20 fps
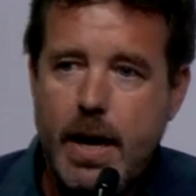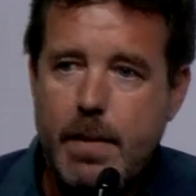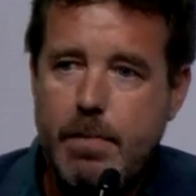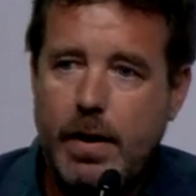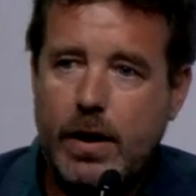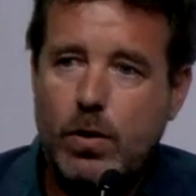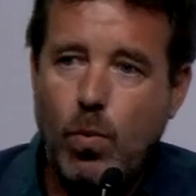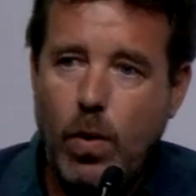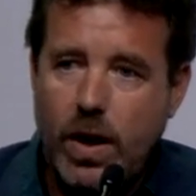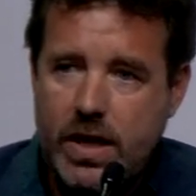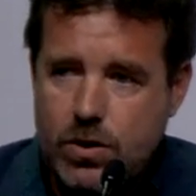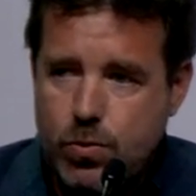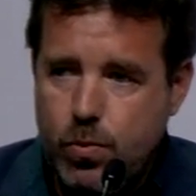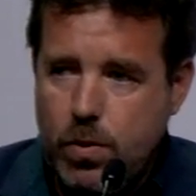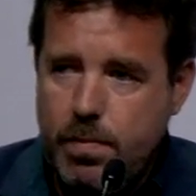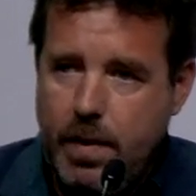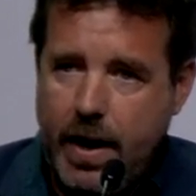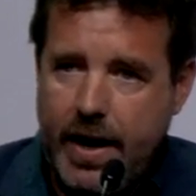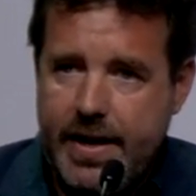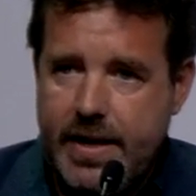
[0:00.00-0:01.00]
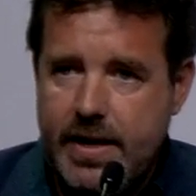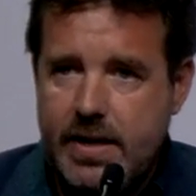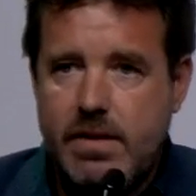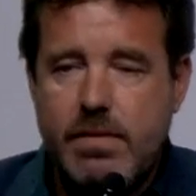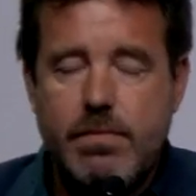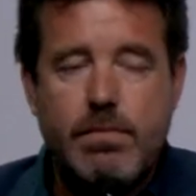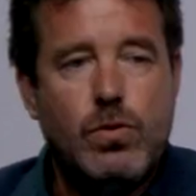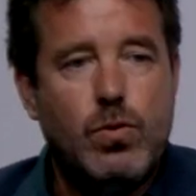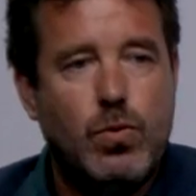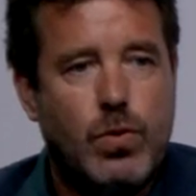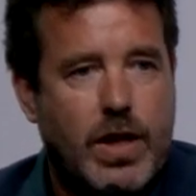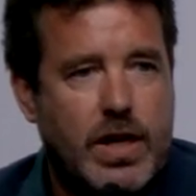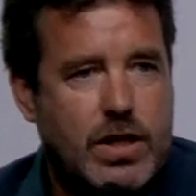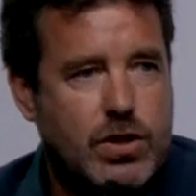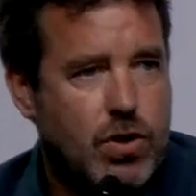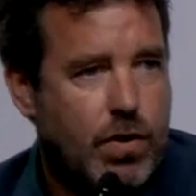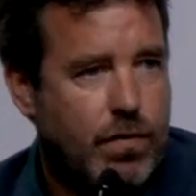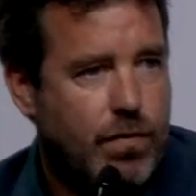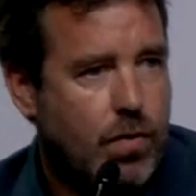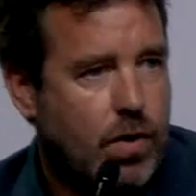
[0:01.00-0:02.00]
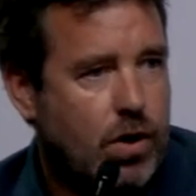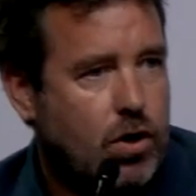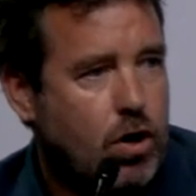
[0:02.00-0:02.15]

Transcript: But once we buy them to the software